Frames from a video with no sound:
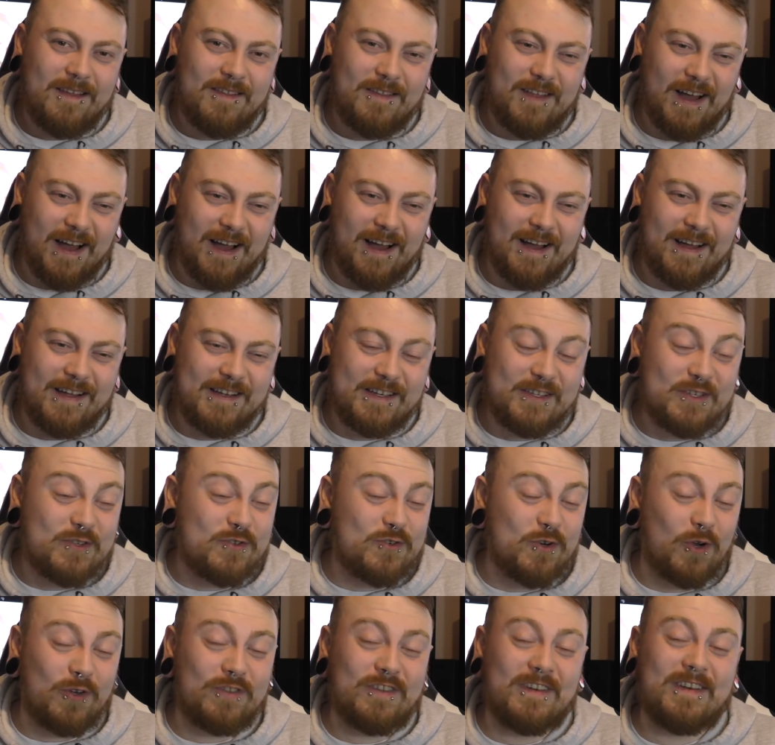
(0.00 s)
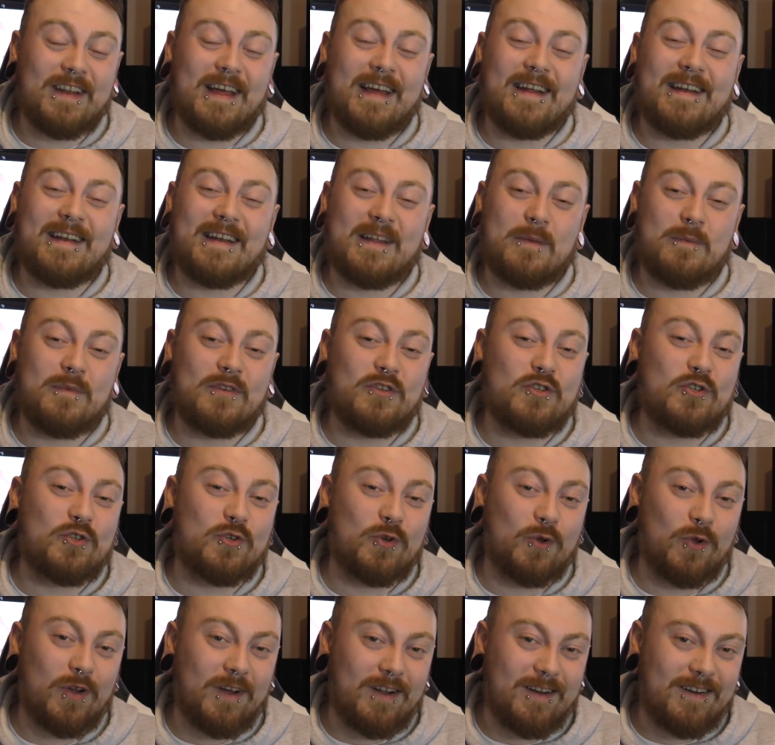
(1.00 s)
That extraordinarily
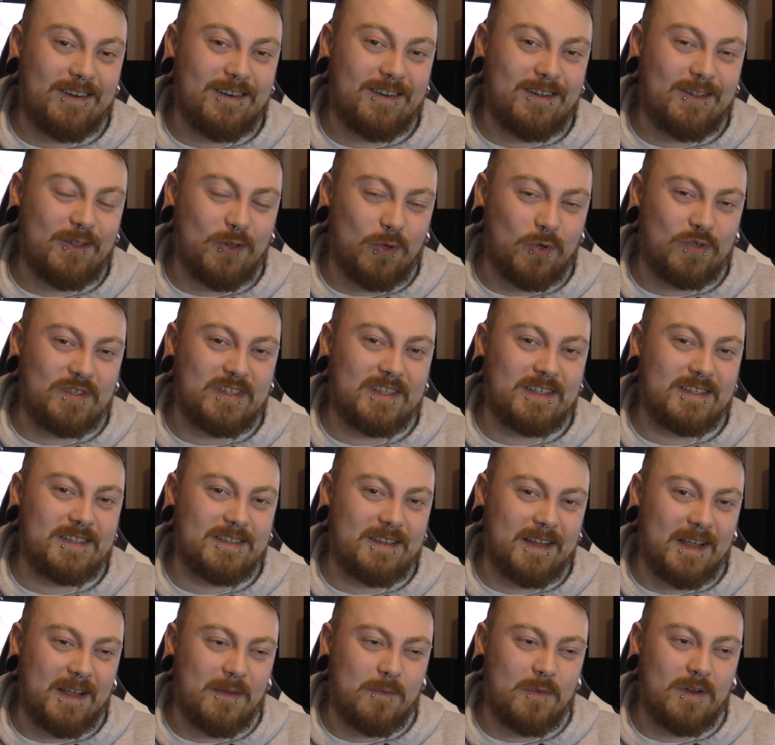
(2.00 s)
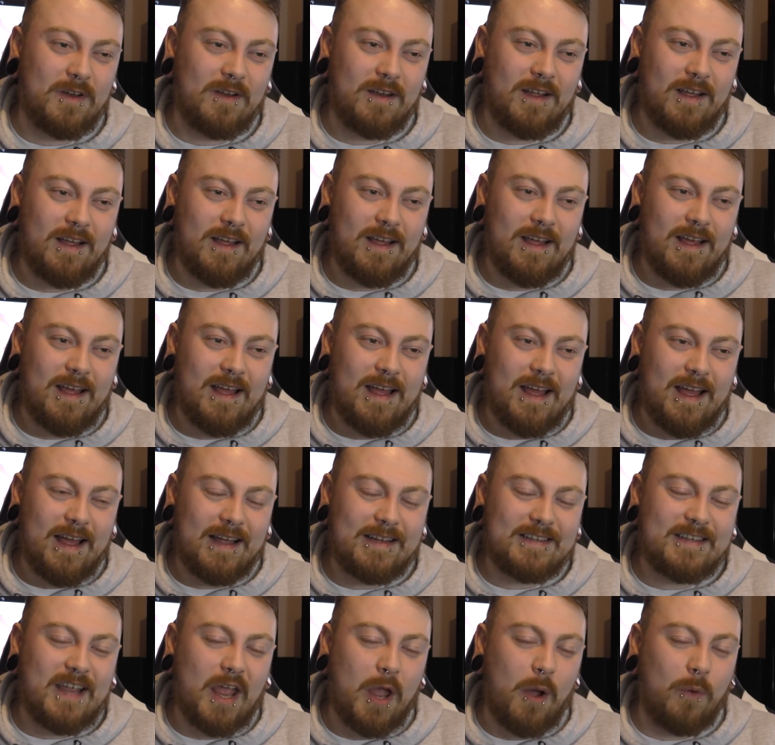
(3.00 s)
mature closing statement
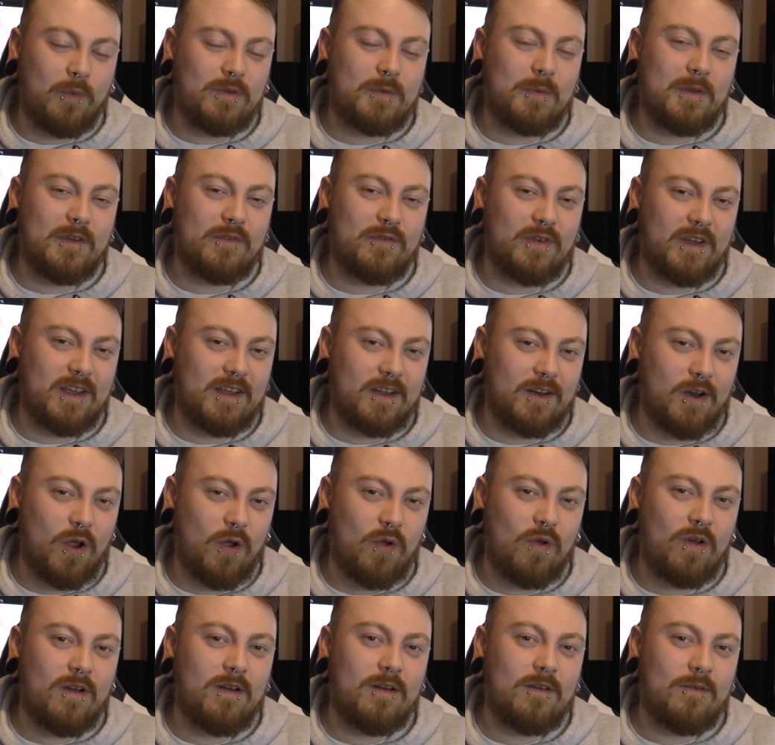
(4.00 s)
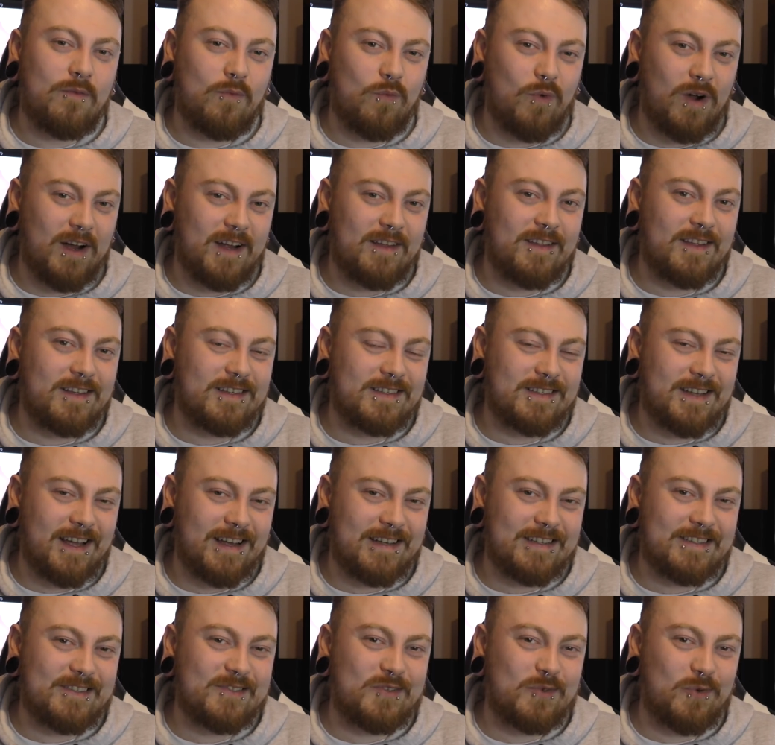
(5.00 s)
has helped me figure out why this
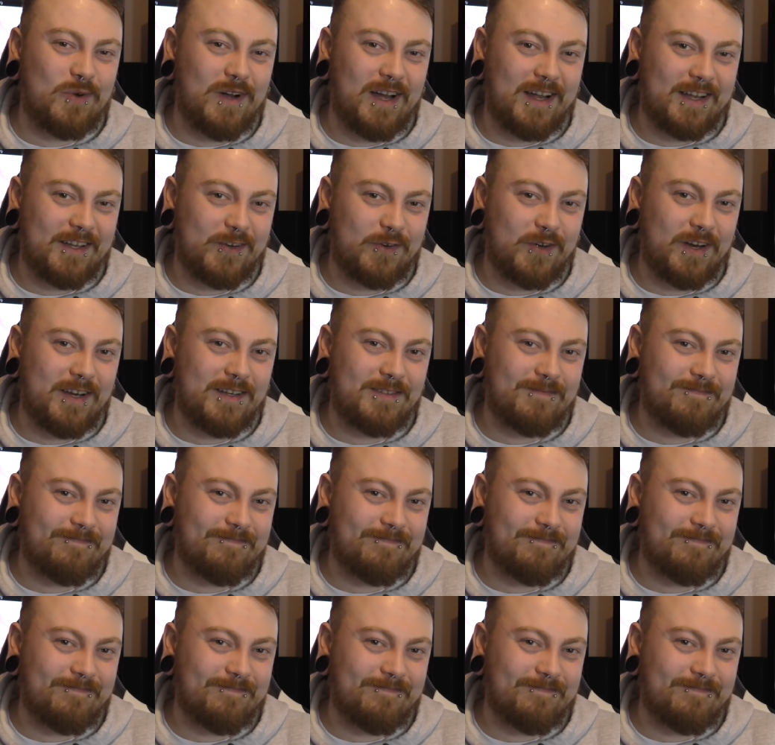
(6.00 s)
guy's so angry.